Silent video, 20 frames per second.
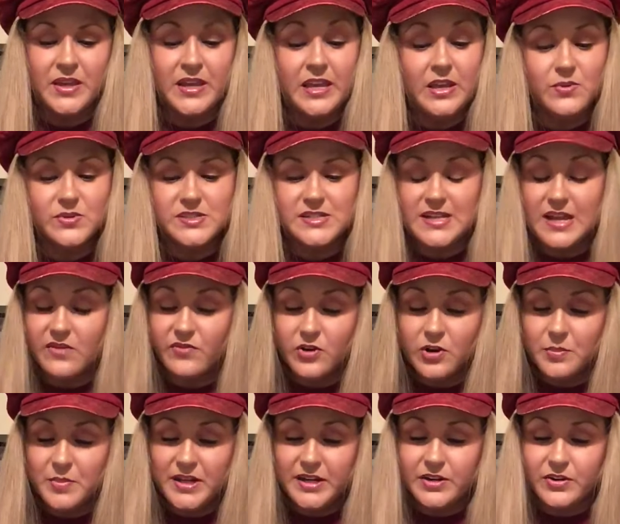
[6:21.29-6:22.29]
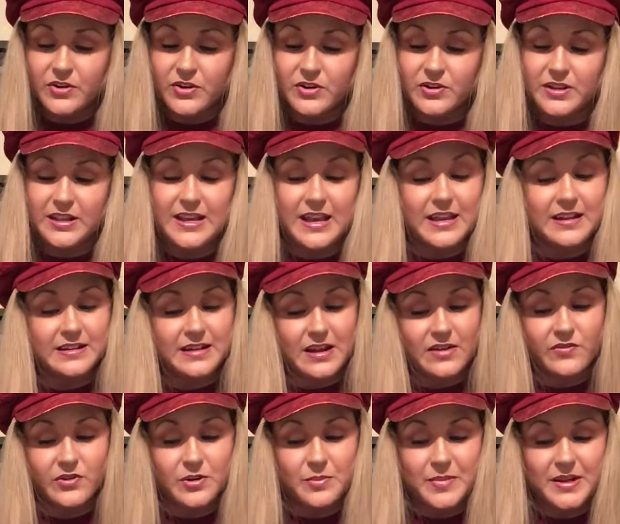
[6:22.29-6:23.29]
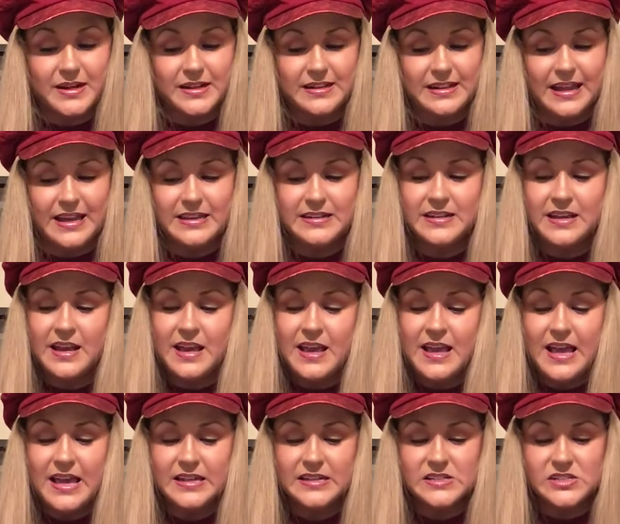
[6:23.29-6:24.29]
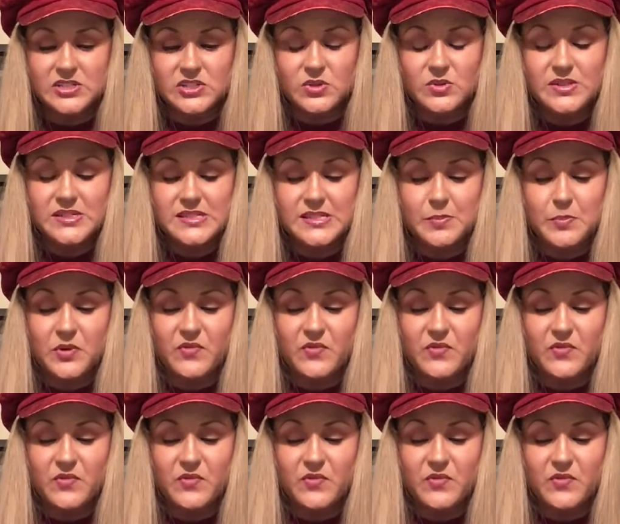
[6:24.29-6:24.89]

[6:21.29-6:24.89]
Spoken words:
He was never a minute early and never a minute late, and as soon as